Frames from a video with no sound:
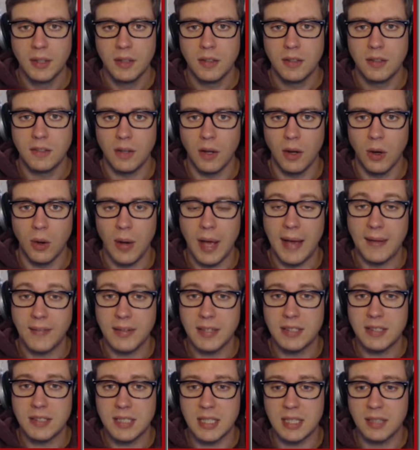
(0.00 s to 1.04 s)
So having
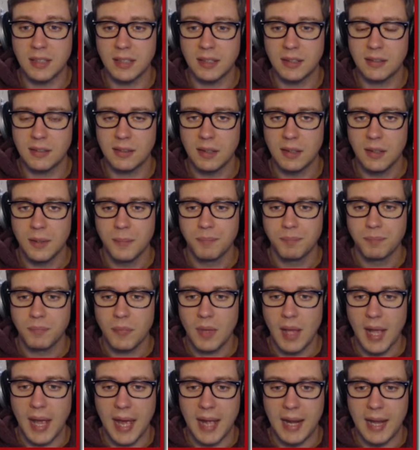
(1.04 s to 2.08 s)
Steelix
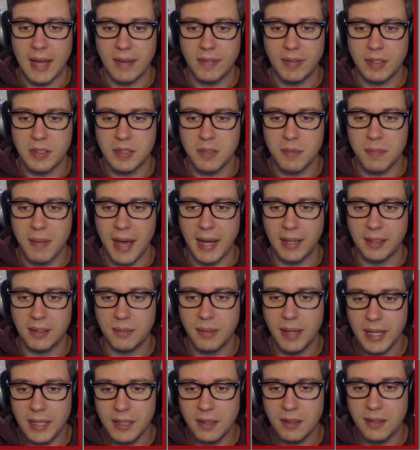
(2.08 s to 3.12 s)
and having 2
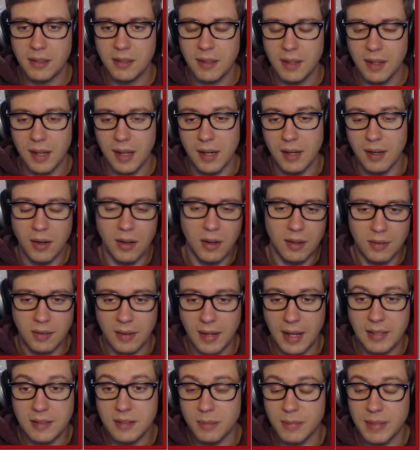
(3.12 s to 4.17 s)
Magnemite, and
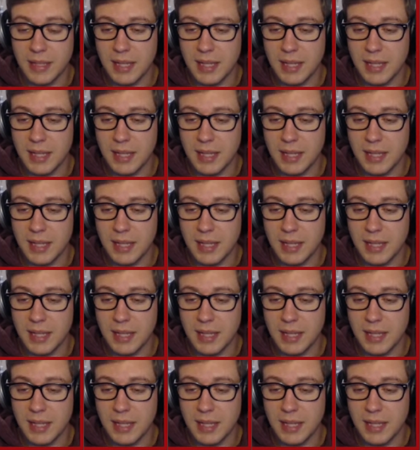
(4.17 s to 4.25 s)
that's